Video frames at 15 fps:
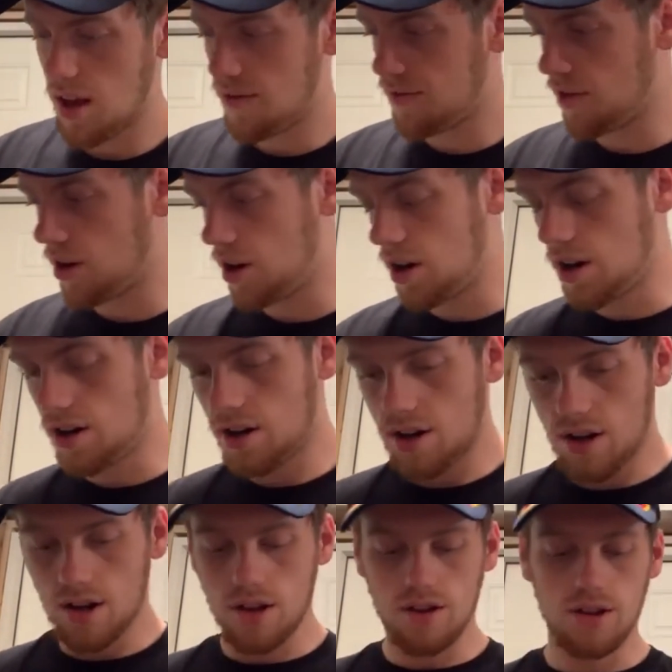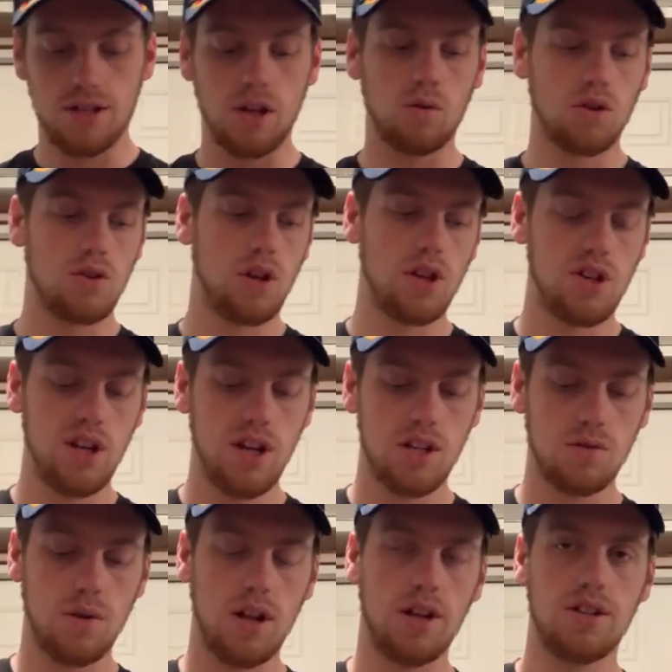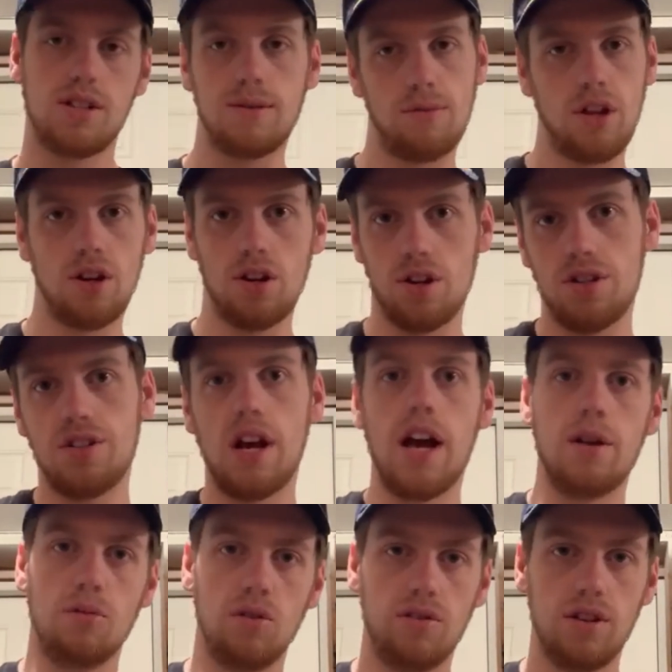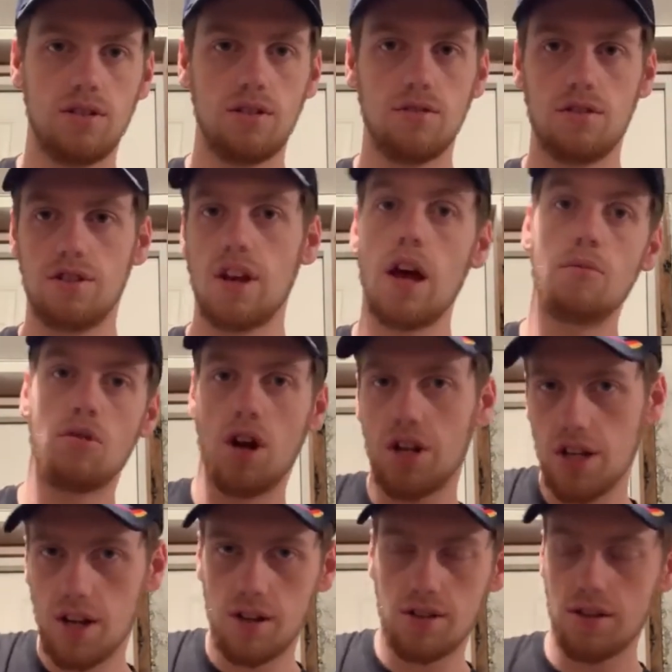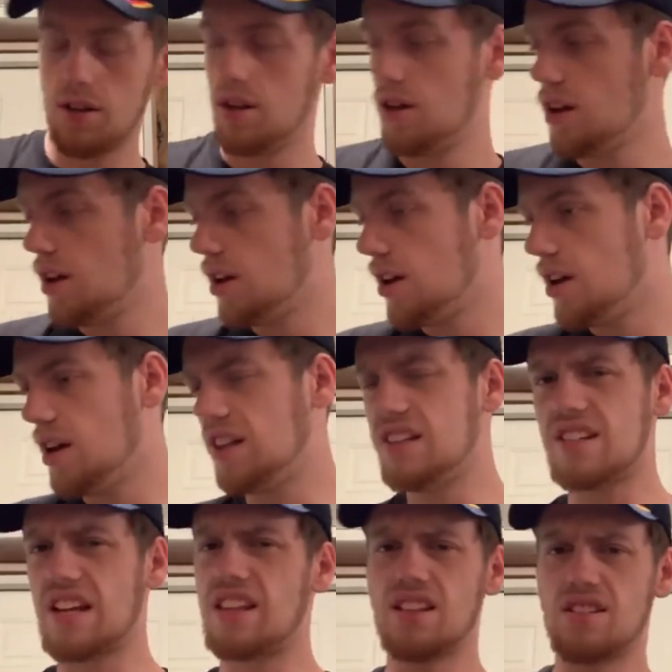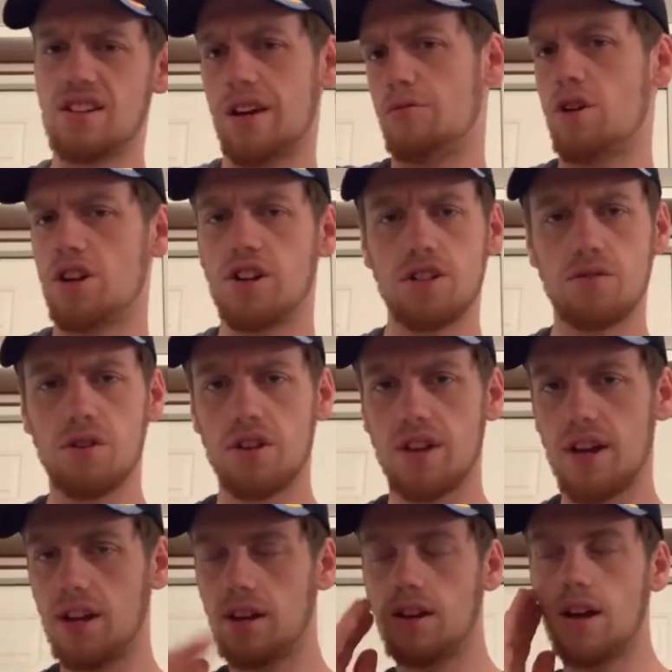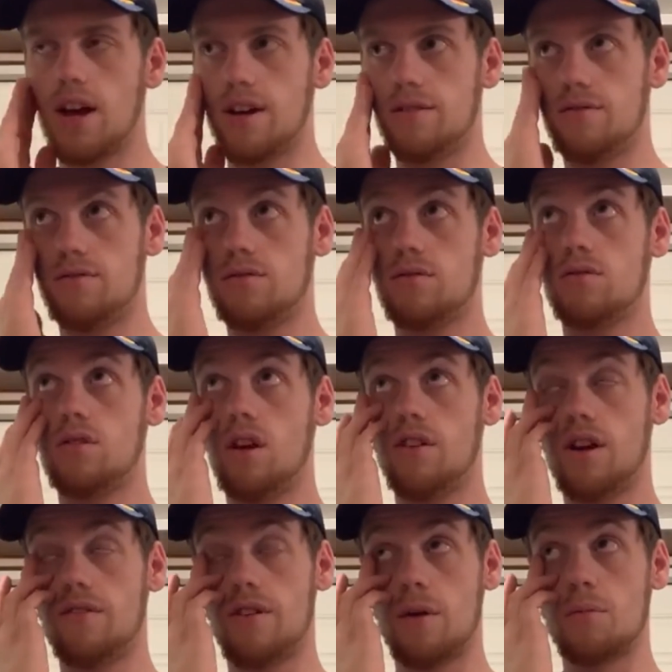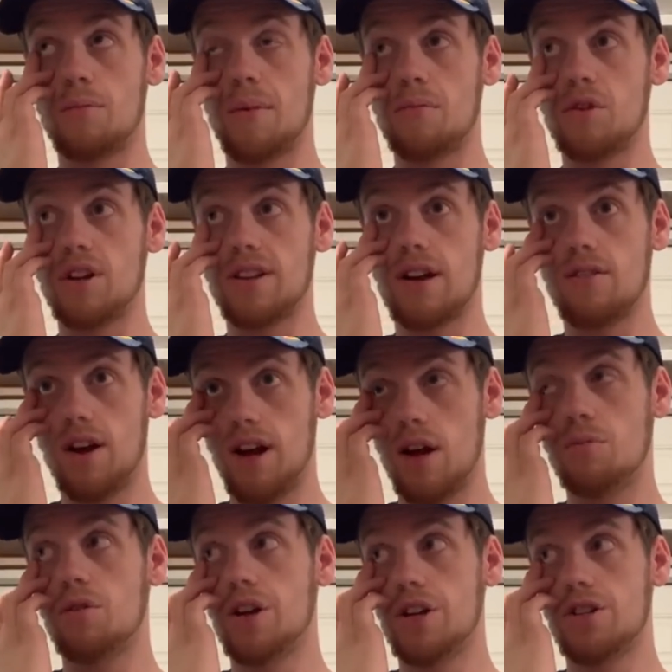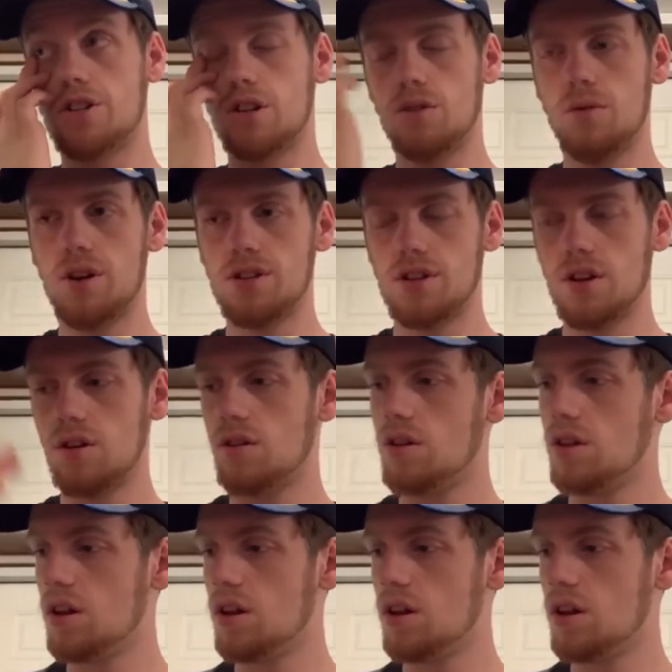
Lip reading: for the sequel trilogy, as well as some other side movies and side projects. At least I think the side projects were a thing. If I'm remembering that right. I'm pretty sure it was, though.